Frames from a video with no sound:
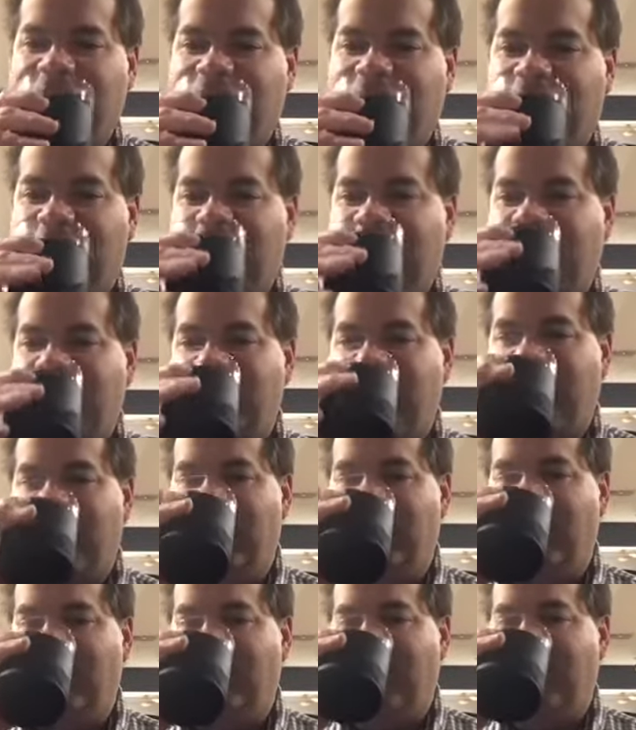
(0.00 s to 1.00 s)

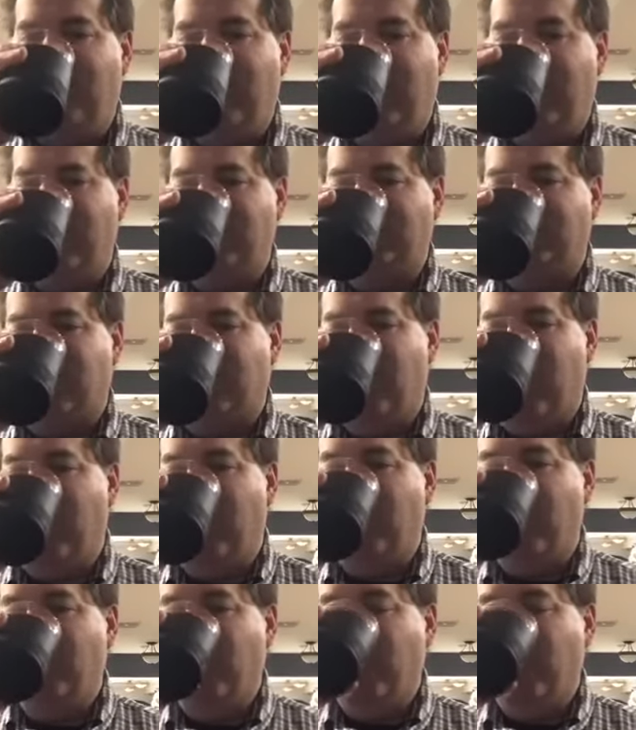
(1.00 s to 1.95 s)
Kathleen in Alaska.